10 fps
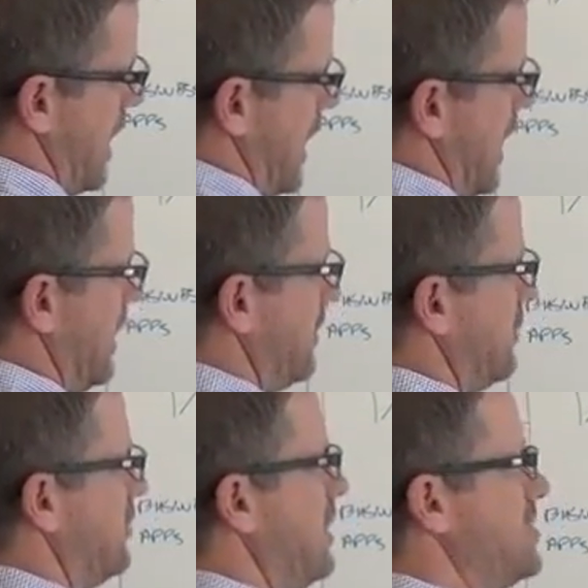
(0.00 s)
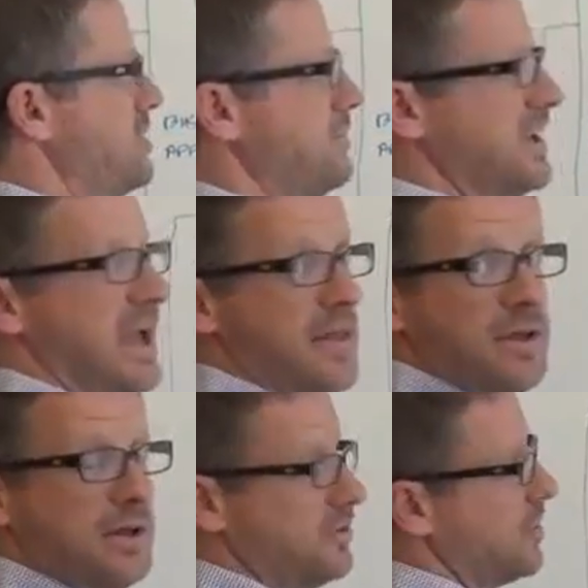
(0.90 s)
and stitch them
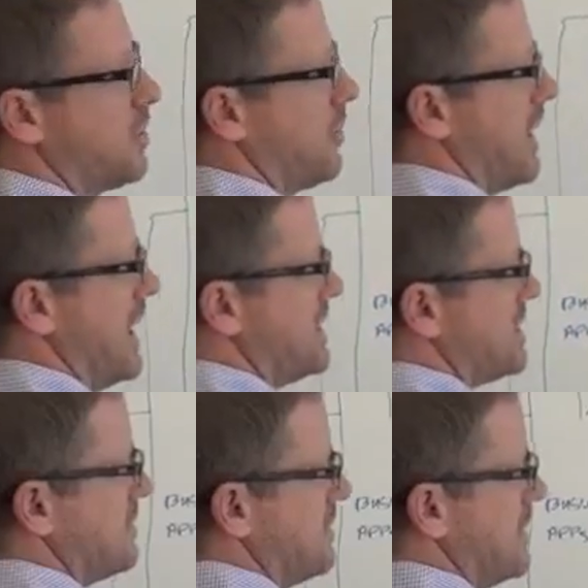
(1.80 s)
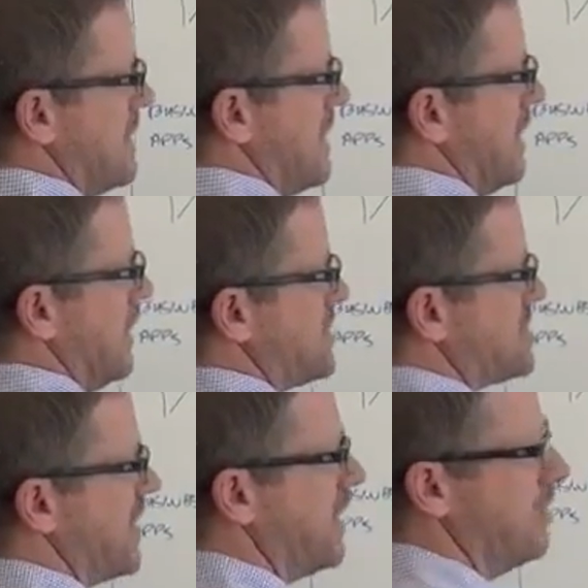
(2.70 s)
together to create a
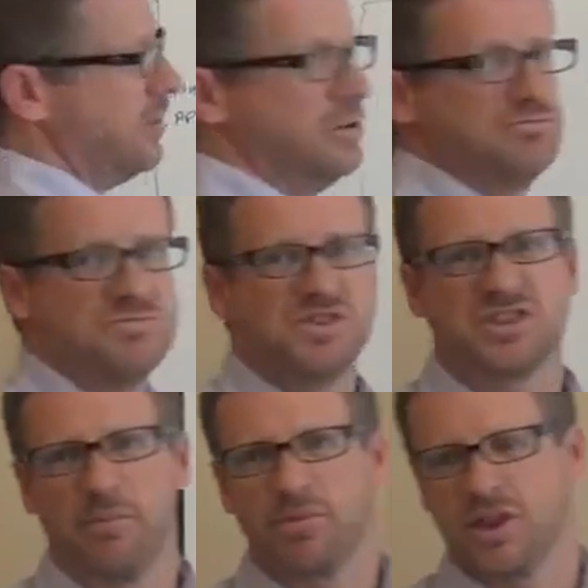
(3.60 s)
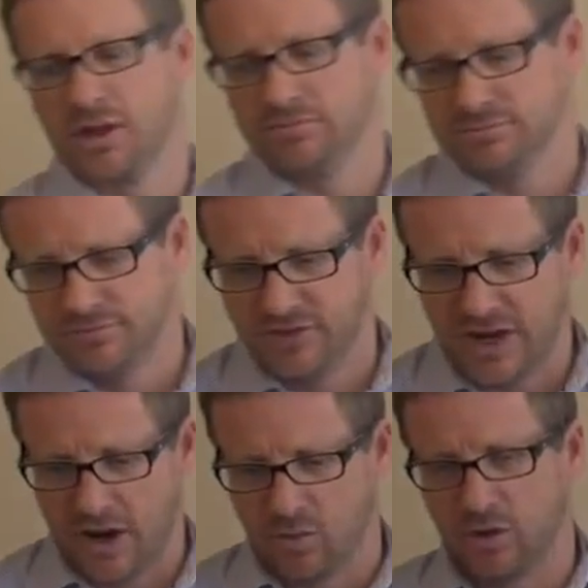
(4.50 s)
single something. For
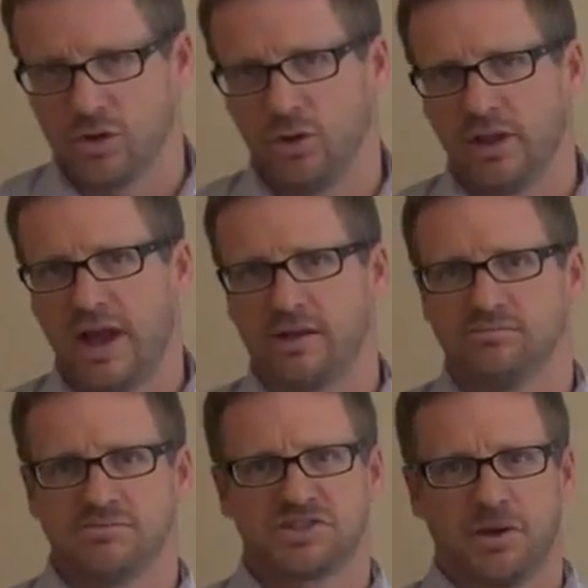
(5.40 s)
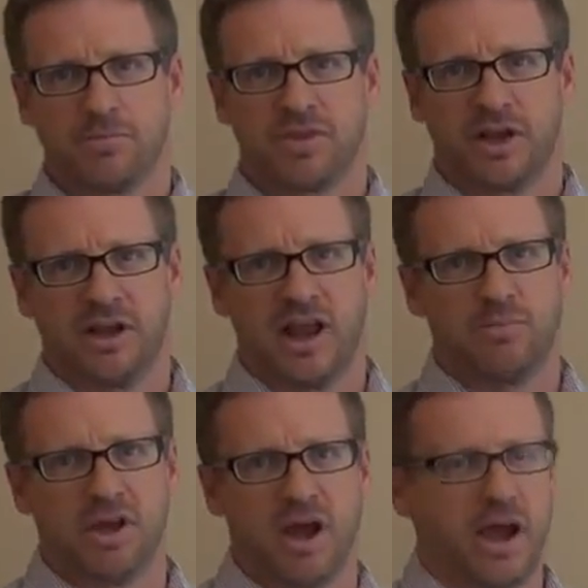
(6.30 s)
now we'll call that something an
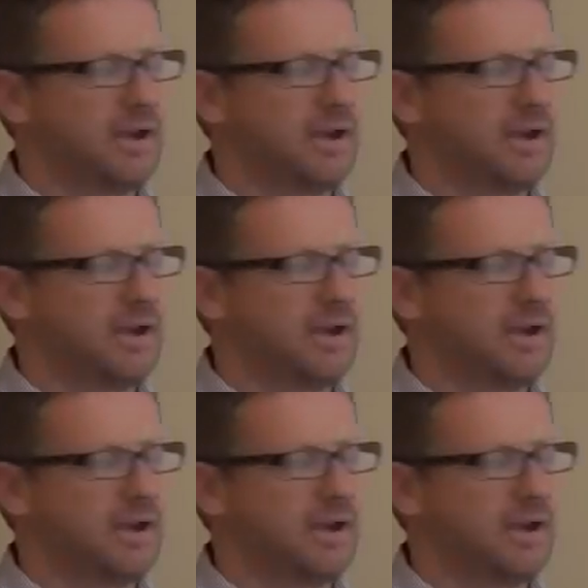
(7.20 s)
API.